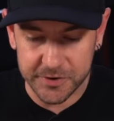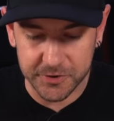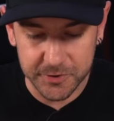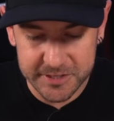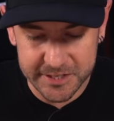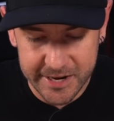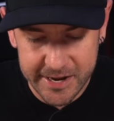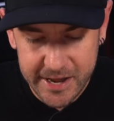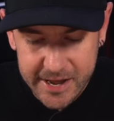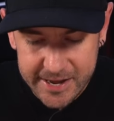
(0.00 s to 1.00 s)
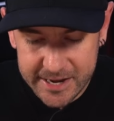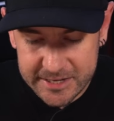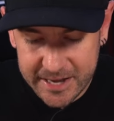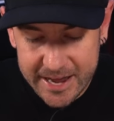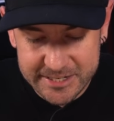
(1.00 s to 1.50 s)
we do see
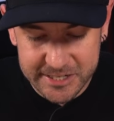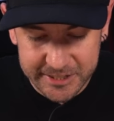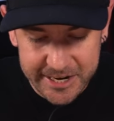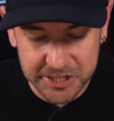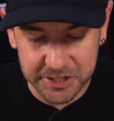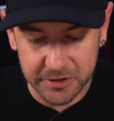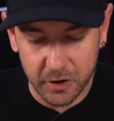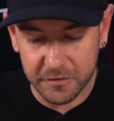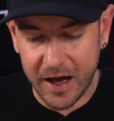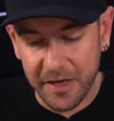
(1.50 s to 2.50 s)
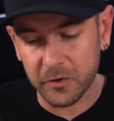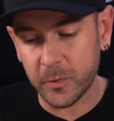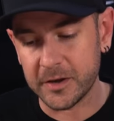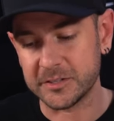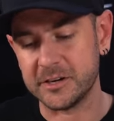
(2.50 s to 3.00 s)
is a selection of other
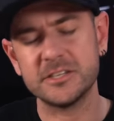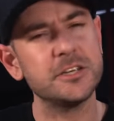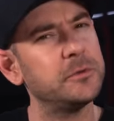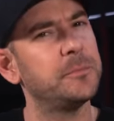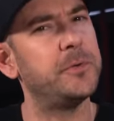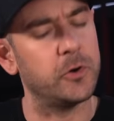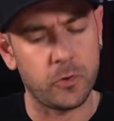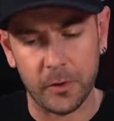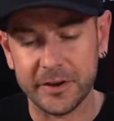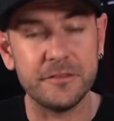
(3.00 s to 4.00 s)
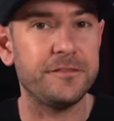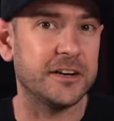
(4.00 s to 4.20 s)
wheels that are similar build quality and